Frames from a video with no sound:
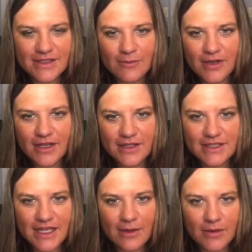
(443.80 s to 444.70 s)
and whatnot
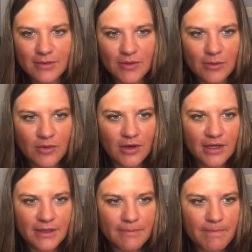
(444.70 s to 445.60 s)
to get what we
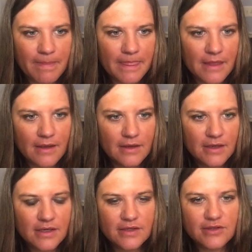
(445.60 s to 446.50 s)
want.
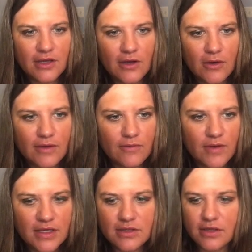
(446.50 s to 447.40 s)
So if
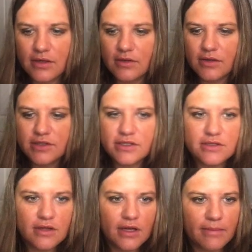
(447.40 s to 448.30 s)
we do, let's
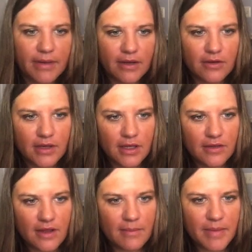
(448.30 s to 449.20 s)
just do the up arrow to
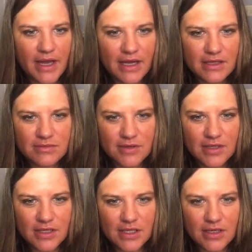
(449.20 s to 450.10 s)
get that back, because we're
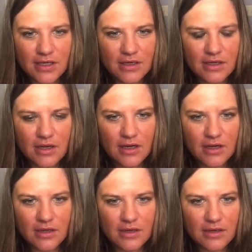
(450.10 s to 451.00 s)
going to need
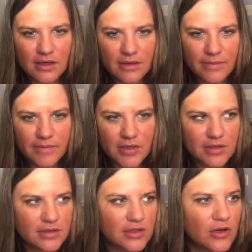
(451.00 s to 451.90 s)
our
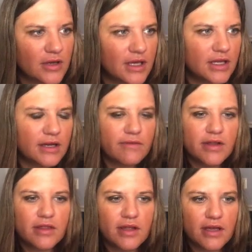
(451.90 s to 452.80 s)
cookie and
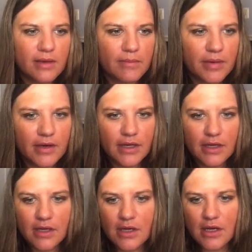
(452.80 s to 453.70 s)
everything.
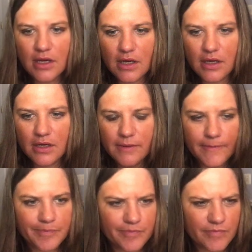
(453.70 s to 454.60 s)
But,
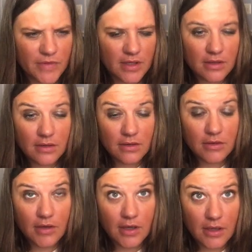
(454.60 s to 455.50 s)

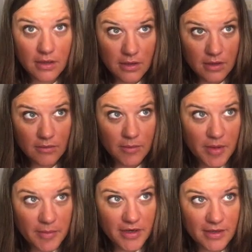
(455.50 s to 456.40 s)
okay,
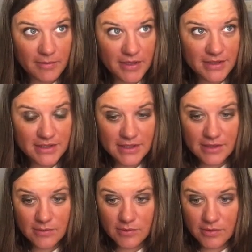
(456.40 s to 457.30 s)
remembering
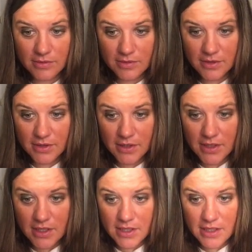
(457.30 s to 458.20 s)
MySQL.
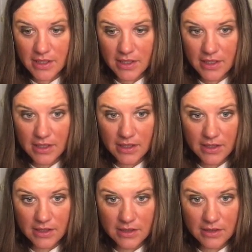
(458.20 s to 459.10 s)

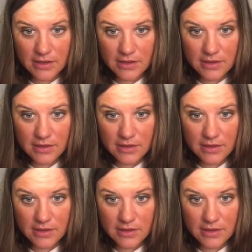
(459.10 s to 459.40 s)
And